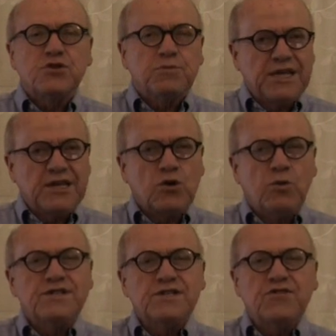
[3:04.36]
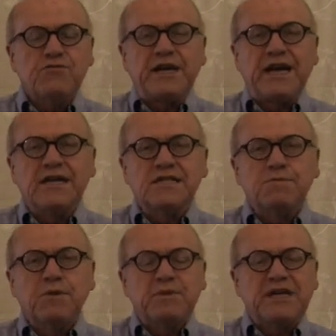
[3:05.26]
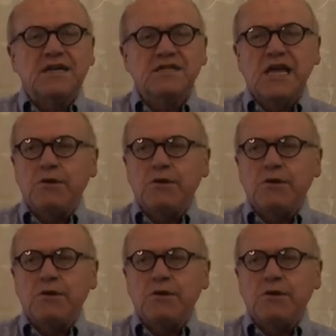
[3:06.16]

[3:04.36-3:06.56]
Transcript: they're being acquisitive, but because they